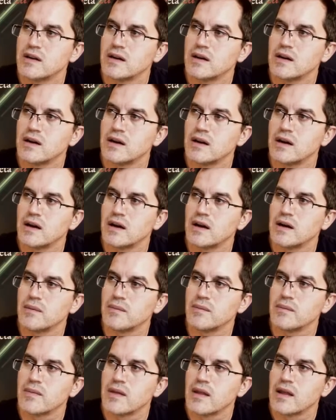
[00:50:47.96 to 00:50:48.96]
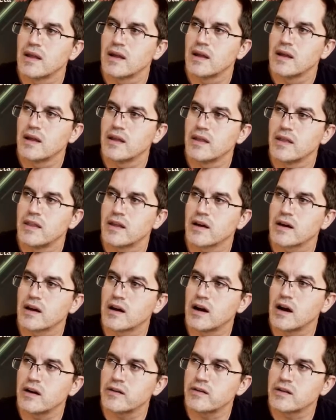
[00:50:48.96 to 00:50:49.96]
the
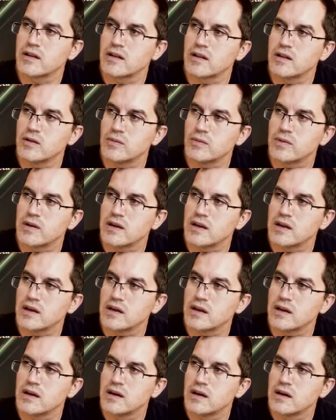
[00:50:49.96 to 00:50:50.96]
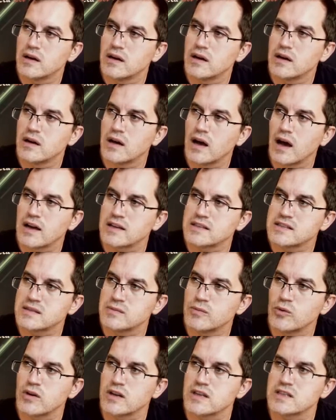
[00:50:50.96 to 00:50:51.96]
current loop here as
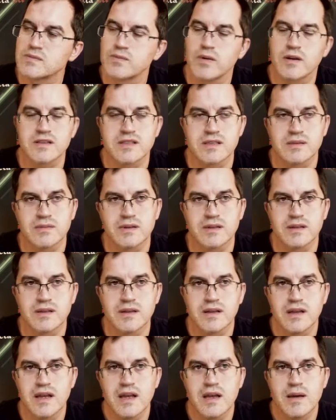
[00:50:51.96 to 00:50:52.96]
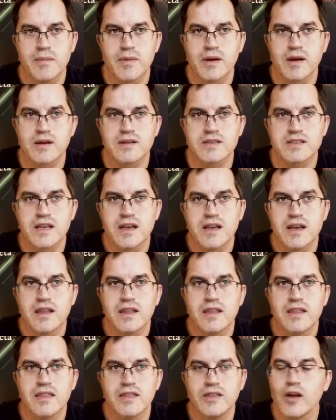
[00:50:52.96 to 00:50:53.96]
small as possible. Because
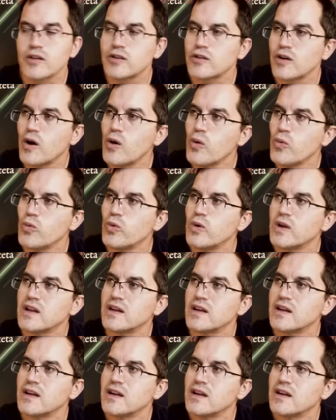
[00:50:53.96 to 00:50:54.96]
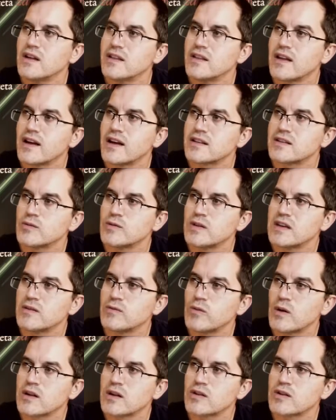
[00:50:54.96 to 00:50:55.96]
not only that we
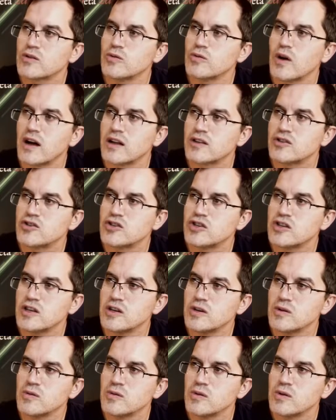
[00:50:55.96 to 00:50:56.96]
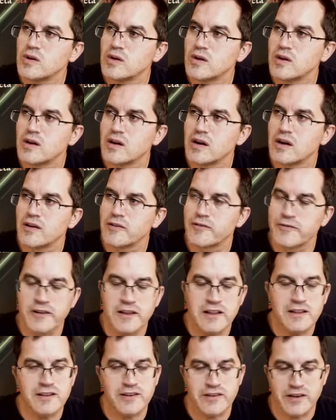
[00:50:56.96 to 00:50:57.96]
want to achieve a
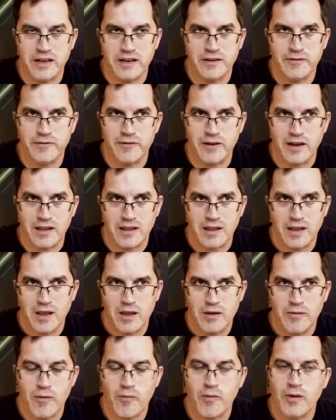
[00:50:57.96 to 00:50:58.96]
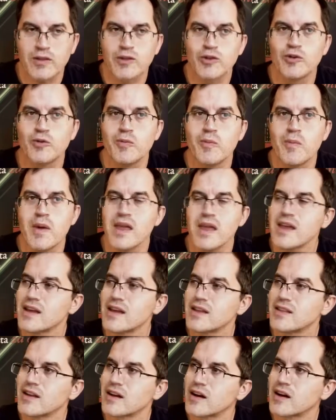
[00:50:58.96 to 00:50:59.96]
filtering effect, we want to make
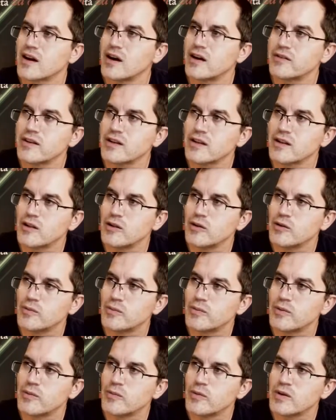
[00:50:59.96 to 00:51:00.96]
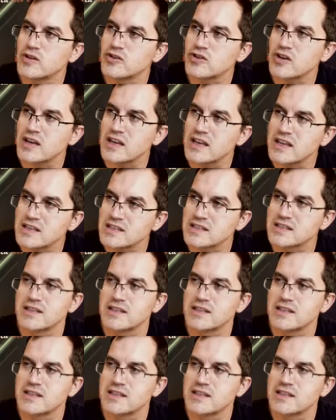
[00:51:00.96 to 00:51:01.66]
the current loop, which is